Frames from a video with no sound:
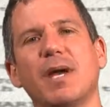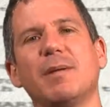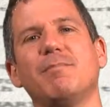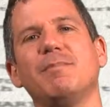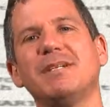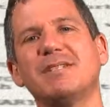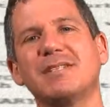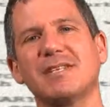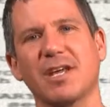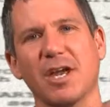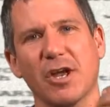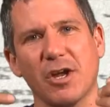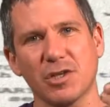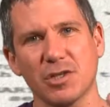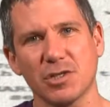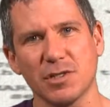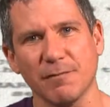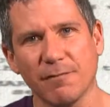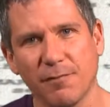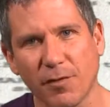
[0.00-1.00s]
It means the
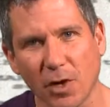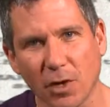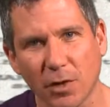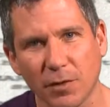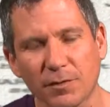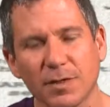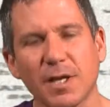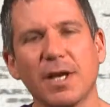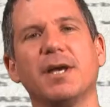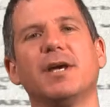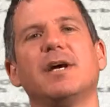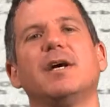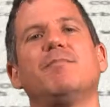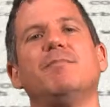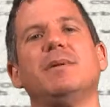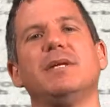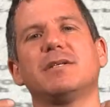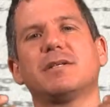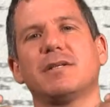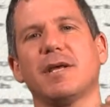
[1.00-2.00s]
character's evolved, it
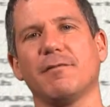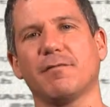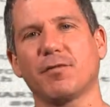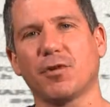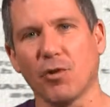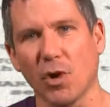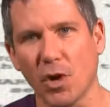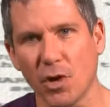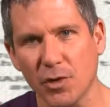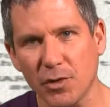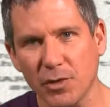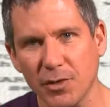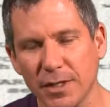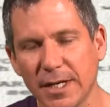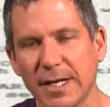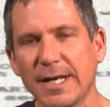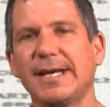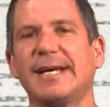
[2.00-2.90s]
means they've grown,